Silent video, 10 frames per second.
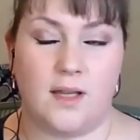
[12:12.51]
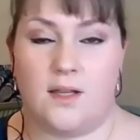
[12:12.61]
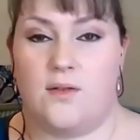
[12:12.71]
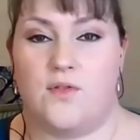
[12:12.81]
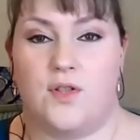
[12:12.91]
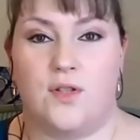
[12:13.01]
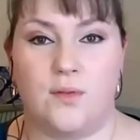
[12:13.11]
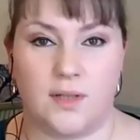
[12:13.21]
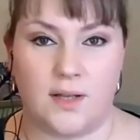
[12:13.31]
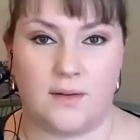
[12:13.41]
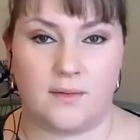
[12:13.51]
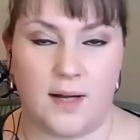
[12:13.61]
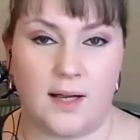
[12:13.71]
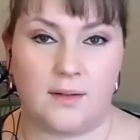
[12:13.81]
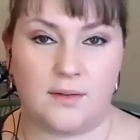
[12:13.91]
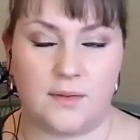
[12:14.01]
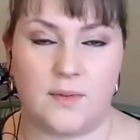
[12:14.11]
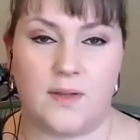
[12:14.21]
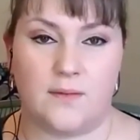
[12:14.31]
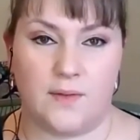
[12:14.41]
then you just do another round
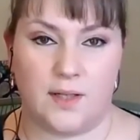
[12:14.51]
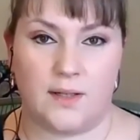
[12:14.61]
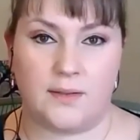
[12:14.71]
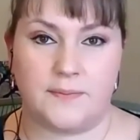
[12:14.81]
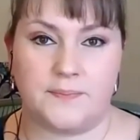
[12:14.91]
with the video.